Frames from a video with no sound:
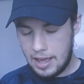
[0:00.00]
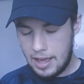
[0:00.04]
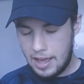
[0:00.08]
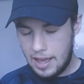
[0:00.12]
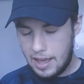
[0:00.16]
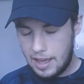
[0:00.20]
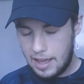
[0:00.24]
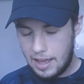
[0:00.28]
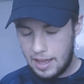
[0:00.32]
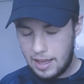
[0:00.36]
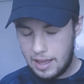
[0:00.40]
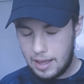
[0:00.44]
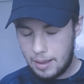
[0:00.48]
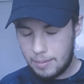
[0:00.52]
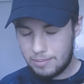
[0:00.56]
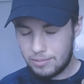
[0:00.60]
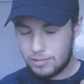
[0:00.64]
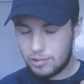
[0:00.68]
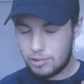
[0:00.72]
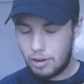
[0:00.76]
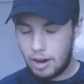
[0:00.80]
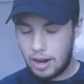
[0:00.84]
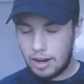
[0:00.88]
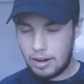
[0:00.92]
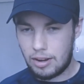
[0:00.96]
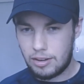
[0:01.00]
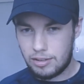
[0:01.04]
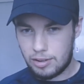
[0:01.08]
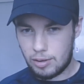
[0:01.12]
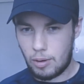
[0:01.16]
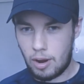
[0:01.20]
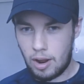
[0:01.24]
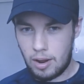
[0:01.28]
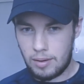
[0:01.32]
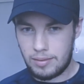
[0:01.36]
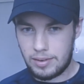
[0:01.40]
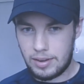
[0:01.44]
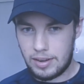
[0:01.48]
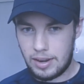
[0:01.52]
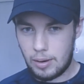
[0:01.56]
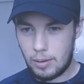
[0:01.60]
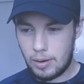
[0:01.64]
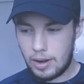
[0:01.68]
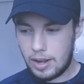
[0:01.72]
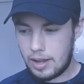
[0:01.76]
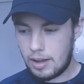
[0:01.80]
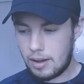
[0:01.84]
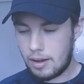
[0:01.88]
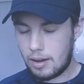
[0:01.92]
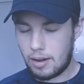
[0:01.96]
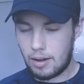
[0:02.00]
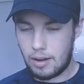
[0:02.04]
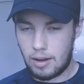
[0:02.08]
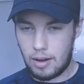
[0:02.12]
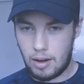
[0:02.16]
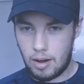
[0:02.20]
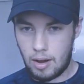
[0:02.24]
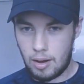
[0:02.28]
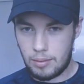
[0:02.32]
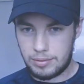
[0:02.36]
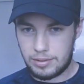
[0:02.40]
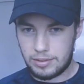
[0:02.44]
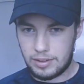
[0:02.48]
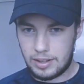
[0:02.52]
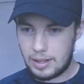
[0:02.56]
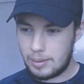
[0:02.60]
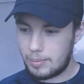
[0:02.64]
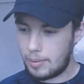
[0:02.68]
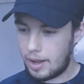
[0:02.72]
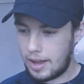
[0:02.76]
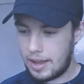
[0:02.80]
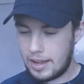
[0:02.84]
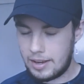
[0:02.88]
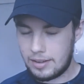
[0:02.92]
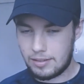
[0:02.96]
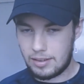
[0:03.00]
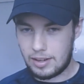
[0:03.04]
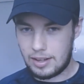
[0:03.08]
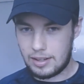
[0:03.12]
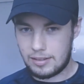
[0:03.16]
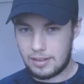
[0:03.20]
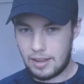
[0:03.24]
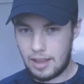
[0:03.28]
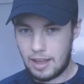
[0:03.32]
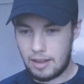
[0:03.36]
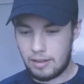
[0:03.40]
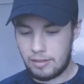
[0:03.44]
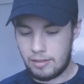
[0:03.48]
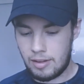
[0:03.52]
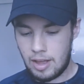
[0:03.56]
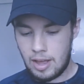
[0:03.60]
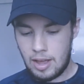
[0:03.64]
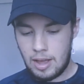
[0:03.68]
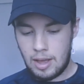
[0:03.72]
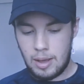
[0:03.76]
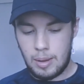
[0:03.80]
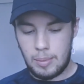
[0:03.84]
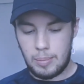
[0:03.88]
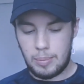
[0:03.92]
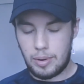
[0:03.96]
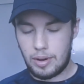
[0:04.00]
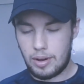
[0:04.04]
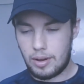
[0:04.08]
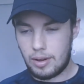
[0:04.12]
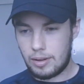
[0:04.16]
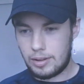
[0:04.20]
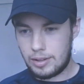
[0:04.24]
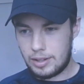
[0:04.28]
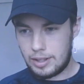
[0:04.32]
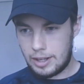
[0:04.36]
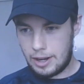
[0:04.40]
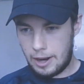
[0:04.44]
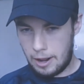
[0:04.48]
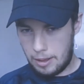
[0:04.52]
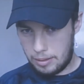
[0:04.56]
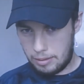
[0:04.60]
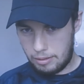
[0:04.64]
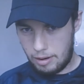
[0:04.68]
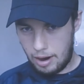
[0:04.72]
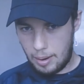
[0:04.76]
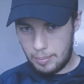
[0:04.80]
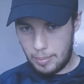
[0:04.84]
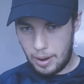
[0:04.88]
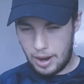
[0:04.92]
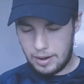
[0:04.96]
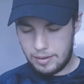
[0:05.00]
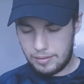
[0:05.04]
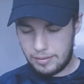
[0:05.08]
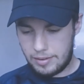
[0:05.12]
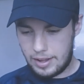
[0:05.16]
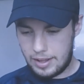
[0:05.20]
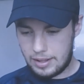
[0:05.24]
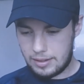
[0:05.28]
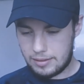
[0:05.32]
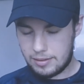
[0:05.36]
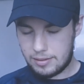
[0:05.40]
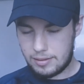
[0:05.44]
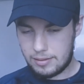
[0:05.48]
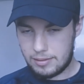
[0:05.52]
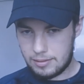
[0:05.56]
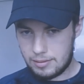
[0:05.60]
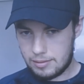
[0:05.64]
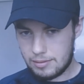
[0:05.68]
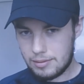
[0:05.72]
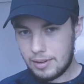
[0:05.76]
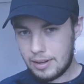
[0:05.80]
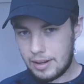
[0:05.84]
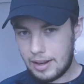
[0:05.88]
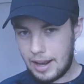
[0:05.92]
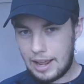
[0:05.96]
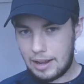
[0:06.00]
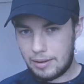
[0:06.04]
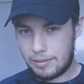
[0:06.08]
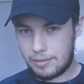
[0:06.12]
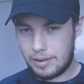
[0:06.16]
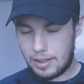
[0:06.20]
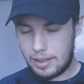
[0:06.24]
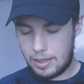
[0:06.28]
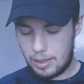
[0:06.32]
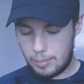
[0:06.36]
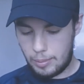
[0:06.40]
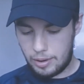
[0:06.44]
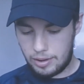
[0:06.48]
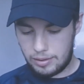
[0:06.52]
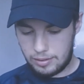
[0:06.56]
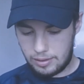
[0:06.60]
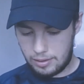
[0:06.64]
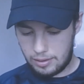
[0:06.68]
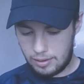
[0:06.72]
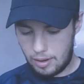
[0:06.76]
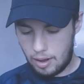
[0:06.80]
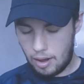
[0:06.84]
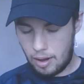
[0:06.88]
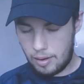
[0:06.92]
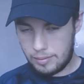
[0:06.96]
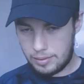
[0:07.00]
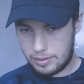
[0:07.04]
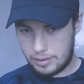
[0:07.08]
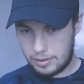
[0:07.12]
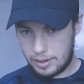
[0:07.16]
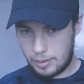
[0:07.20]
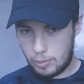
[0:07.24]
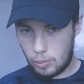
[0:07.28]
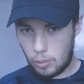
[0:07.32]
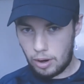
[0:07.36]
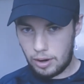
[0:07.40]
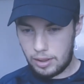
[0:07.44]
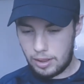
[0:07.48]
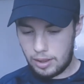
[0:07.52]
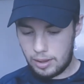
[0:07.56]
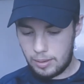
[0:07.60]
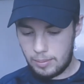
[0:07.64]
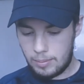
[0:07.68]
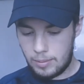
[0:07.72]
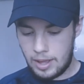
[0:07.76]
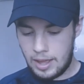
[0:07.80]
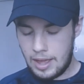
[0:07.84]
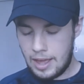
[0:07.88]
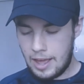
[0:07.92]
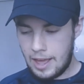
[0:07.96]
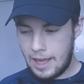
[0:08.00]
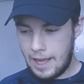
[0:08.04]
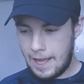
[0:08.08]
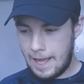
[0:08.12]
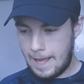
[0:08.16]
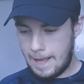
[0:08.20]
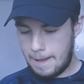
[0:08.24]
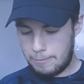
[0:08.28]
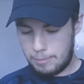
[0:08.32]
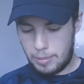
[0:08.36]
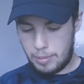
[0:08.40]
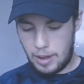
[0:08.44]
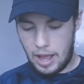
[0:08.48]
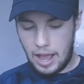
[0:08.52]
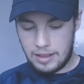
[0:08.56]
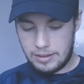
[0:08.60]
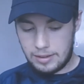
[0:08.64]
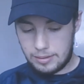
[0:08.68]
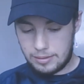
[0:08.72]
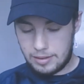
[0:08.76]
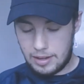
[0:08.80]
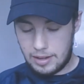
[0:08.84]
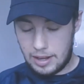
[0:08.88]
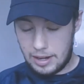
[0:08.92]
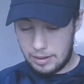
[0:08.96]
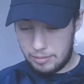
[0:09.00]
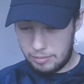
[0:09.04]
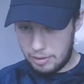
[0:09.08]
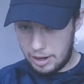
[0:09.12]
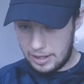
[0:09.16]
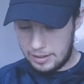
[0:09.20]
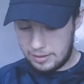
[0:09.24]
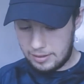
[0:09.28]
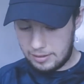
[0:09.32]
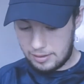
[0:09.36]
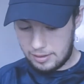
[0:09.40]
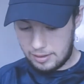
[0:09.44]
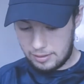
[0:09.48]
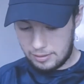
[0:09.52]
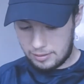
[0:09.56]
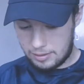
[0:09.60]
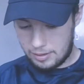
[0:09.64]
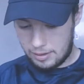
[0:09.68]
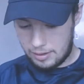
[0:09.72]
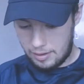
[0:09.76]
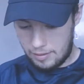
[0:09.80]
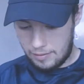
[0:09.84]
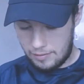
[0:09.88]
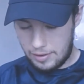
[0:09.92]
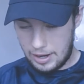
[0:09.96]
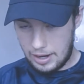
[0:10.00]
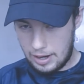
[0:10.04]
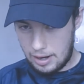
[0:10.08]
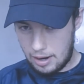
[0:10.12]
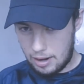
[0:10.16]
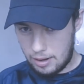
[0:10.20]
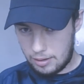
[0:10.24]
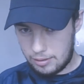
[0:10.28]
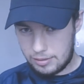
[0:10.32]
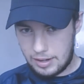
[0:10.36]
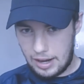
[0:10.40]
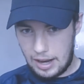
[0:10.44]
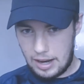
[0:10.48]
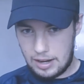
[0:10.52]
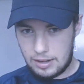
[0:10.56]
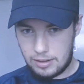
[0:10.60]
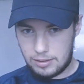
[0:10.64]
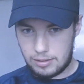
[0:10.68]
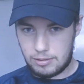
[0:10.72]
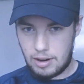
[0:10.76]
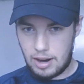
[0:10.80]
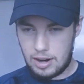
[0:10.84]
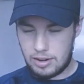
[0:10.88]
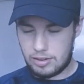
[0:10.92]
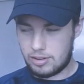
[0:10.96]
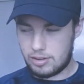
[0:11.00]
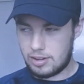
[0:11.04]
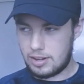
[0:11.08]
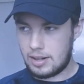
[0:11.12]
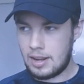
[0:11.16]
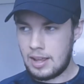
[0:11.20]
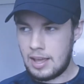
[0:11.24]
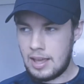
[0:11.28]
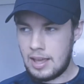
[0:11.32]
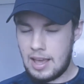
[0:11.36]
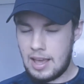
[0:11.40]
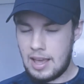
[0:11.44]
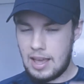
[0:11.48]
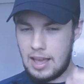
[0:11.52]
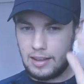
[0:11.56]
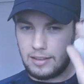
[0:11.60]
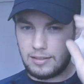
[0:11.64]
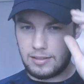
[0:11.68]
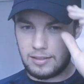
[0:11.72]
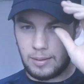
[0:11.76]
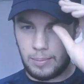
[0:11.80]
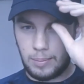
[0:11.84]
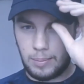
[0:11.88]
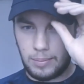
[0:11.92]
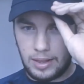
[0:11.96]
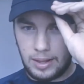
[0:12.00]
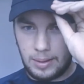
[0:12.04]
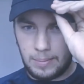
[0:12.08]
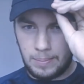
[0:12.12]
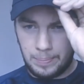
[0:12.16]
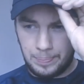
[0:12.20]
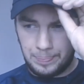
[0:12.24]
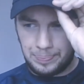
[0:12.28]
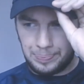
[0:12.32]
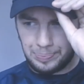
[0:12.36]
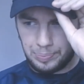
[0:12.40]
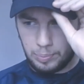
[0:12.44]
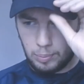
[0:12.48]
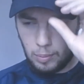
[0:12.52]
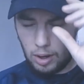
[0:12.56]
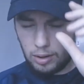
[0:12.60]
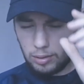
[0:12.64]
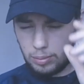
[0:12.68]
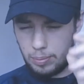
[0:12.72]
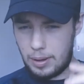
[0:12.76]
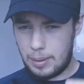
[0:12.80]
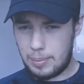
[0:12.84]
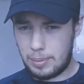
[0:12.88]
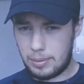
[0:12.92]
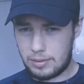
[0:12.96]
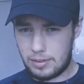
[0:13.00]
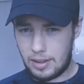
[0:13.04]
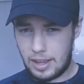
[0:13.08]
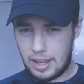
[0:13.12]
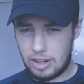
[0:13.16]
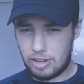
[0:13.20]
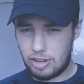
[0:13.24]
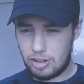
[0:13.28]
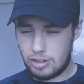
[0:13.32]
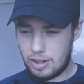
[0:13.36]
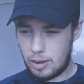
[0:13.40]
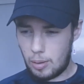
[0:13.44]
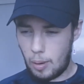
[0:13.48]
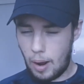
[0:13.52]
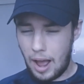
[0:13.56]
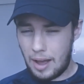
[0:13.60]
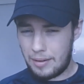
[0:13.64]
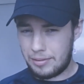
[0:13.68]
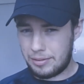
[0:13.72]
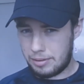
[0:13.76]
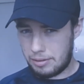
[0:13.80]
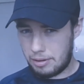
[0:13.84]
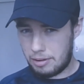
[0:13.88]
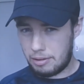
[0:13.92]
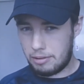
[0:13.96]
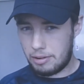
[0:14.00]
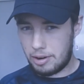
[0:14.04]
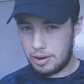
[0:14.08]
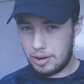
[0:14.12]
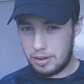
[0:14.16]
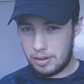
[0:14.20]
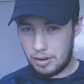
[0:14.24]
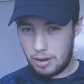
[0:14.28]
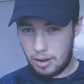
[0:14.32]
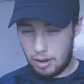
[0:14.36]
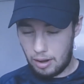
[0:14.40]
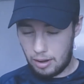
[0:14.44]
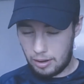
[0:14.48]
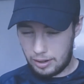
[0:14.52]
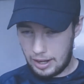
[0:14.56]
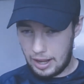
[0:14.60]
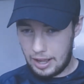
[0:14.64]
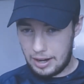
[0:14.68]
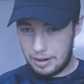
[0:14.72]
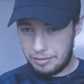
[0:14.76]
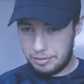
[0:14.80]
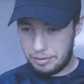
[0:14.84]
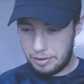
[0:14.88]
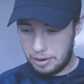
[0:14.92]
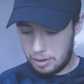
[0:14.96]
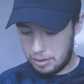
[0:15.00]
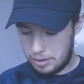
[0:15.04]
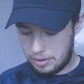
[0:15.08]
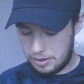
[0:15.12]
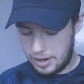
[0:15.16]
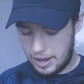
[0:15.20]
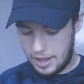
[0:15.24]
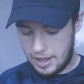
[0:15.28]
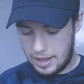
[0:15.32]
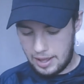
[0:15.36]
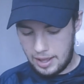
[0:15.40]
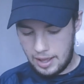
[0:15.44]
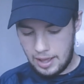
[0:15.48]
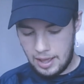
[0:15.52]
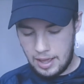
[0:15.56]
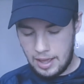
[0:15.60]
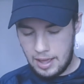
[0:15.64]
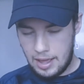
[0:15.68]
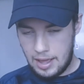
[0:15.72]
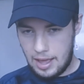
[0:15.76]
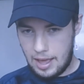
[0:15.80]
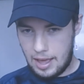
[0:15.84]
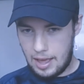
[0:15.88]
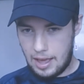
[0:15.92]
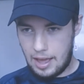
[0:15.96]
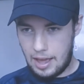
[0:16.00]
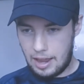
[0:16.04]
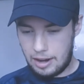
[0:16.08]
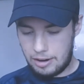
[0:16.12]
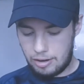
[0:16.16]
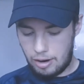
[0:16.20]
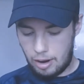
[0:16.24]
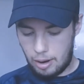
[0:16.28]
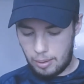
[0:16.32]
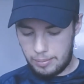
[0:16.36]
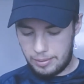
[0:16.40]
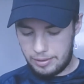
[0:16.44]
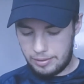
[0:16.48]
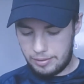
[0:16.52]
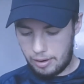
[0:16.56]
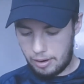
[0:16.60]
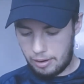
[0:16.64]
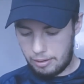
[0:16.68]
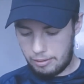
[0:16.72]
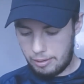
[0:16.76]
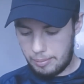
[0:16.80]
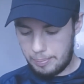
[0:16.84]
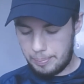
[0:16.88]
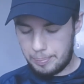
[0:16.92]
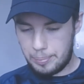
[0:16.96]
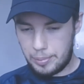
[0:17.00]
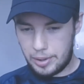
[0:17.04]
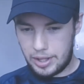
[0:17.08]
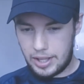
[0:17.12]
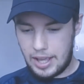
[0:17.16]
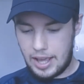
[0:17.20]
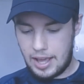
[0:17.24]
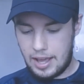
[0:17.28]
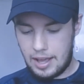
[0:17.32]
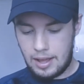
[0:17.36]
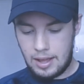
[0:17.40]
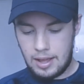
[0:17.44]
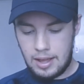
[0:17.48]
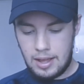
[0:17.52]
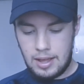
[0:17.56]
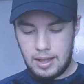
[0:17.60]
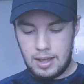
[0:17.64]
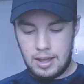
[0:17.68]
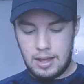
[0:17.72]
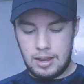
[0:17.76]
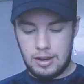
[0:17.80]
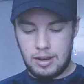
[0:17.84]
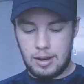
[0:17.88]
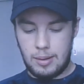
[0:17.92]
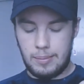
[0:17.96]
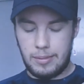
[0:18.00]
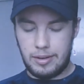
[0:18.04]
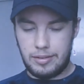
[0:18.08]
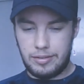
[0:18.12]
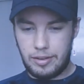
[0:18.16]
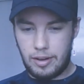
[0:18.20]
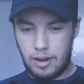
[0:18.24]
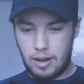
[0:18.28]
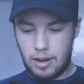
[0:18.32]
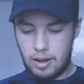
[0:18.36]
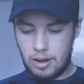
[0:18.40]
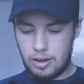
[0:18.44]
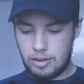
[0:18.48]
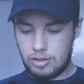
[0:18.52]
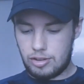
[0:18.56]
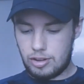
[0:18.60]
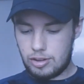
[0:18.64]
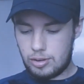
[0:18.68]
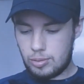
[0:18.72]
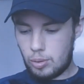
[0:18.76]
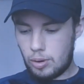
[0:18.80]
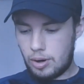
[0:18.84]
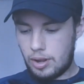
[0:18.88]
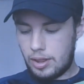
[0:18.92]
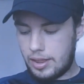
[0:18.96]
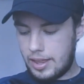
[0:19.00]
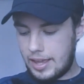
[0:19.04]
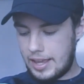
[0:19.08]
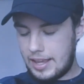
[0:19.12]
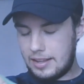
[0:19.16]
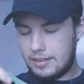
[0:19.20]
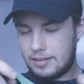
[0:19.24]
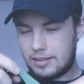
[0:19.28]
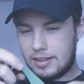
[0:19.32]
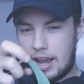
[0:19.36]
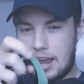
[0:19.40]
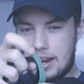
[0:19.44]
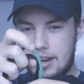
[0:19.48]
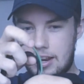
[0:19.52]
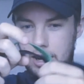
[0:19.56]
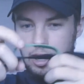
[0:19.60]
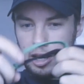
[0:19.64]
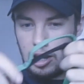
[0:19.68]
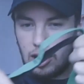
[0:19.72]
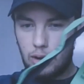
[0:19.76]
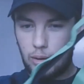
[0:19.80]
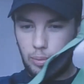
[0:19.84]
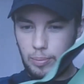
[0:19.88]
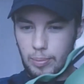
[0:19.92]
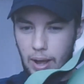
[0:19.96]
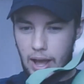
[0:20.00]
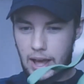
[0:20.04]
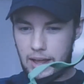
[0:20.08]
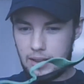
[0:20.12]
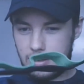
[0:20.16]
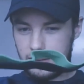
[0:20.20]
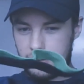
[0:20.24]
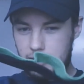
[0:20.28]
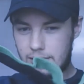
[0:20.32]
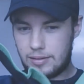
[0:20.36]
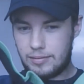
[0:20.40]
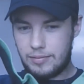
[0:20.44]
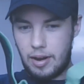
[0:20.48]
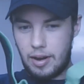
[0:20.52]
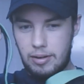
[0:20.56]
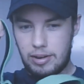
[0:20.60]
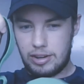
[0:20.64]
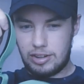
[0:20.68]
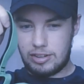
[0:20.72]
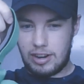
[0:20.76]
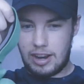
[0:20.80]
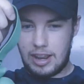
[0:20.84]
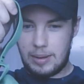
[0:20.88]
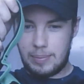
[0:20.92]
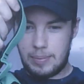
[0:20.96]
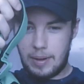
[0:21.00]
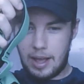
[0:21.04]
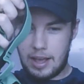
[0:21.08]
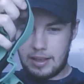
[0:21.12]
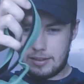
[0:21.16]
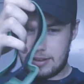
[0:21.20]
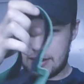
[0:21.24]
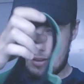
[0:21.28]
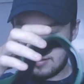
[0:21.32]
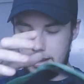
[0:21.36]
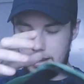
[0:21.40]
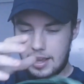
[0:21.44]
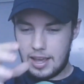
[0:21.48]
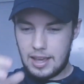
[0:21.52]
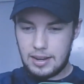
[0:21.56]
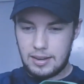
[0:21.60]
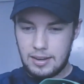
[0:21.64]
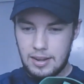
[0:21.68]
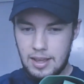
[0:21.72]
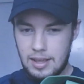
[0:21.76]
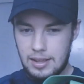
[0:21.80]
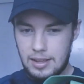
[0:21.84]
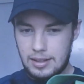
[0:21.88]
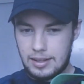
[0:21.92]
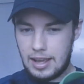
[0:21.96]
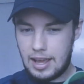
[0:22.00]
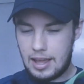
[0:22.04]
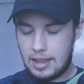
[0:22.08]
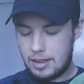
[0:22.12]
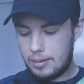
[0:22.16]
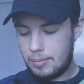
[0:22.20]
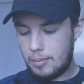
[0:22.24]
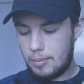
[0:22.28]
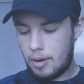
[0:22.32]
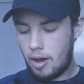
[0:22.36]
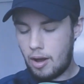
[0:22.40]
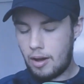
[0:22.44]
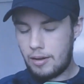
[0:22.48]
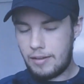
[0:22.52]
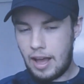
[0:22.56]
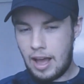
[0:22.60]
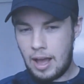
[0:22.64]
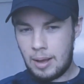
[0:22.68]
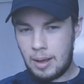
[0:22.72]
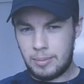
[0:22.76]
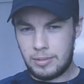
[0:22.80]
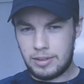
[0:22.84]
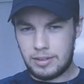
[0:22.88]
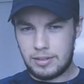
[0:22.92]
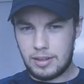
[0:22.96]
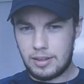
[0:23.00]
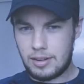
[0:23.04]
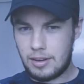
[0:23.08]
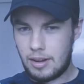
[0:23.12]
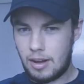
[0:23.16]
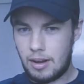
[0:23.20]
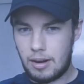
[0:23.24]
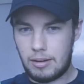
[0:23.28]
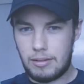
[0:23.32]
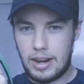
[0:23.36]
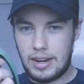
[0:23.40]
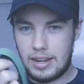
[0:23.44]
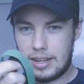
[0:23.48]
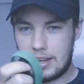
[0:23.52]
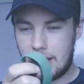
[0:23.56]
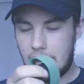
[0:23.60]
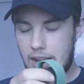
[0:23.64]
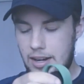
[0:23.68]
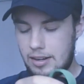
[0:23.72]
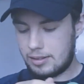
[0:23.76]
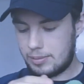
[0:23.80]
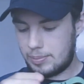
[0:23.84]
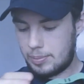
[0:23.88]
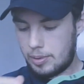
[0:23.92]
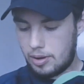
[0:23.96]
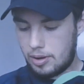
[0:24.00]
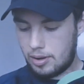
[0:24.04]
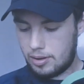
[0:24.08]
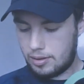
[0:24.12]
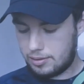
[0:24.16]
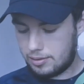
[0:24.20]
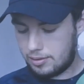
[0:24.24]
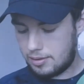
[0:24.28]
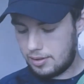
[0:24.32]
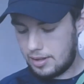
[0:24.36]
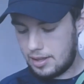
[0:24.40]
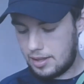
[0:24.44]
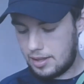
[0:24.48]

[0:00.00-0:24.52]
try not to overdo it, or obviously you might injure yourself, but you know, there are benefits. Lengthening the muscle, obviously one of them. But as I've said in recent videos, static stretching, something most people say you should do after a run or kind of through the day and not before a run. But yeah, number 4, just one of these kind of loop bands. Very cheap, as I said. Get them off Amazon or any kind of sports